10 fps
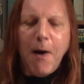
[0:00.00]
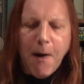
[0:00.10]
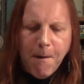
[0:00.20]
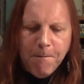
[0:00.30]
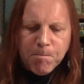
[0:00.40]

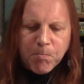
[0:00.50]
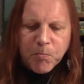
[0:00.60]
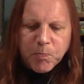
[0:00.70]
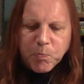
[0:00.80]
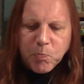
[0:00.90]
Um,
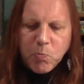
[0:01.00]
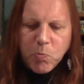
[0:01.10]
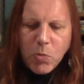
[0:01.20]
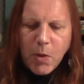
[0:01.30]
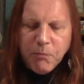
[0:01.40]

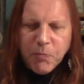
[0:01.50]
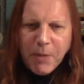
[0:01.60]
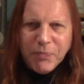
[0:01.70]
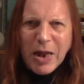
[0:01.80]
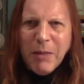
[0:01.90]

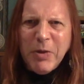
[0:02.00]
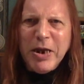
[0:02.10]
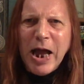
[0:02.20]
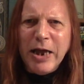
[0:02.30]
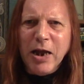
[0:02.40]
I
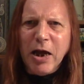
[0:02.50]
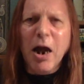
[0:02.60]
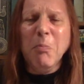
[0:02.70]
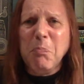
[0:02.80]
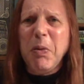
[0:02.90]
mean, and, and
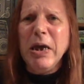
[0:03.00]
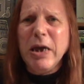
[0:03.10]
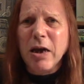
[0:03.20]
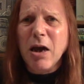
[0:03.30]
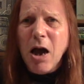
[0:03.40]
I'm
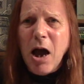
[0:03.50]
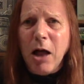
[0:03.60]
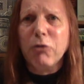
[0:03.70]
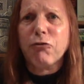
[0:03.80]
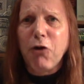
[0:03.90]
being
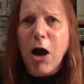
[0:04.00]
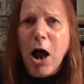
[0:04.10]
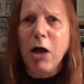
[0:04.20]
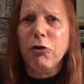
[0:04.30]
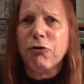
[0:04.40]
ultra,
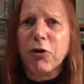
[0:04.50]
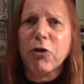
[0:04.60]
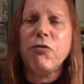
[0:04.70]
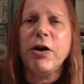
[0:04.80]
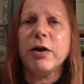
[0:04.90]
ultra
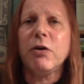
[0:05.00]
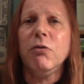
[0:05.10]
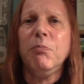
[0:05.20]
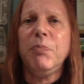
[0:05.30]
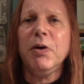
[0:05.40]

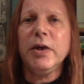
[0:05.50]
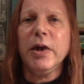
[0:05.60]
critical, but,